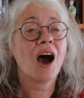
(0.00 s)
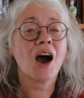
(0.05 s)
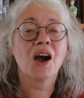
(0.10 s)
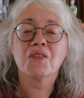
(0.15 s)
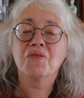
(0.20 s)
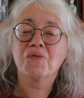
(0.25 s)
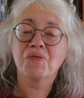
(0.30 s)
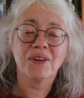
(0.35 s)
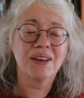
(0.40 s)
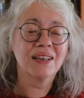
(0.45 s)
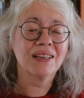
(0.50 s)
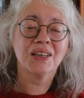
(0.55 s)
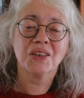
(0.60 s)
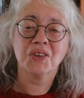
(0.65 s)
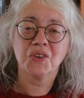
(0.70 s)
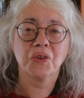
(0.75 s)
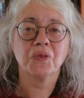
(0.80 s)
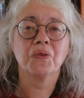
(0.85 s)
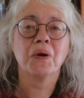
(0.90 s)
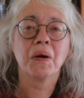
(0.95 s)
I really
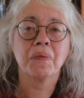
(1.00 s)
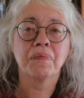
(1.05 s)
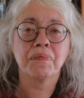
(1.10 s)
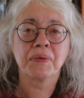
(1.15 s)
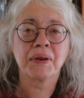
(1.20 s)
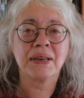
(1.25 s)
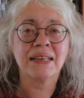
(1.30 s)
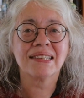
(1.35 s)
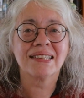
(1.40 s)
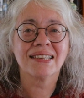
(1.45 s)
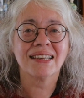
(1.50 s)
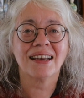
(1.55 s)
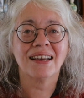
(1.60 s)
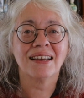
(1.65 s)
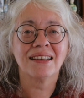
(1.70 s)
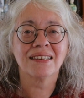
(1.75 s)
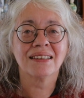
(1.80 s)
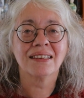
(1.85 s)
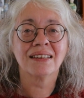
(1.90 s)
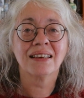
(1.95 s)
do
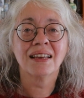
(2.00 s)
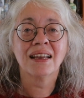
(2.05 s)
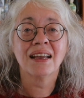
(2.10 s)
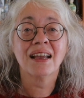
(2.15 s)
appreciate it.